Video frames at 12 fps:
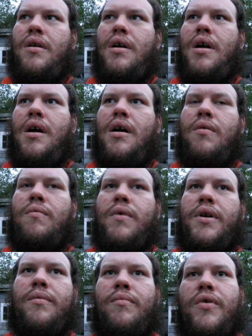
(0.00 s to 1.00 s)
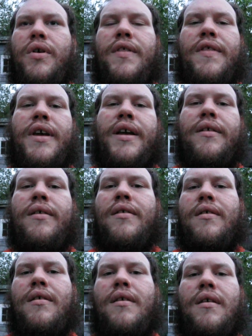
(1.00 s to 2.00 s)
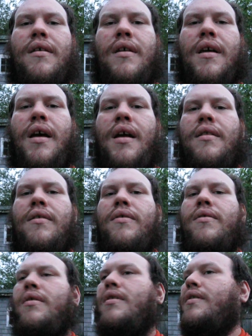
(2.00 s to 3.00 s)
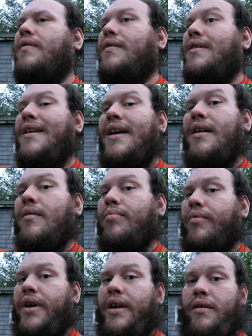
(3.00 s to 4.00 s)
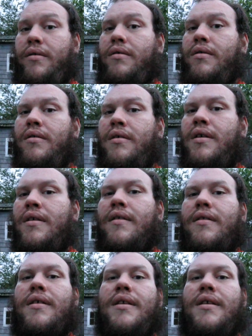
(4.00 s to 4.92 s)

uh, one or more things, and those are called the terbri, the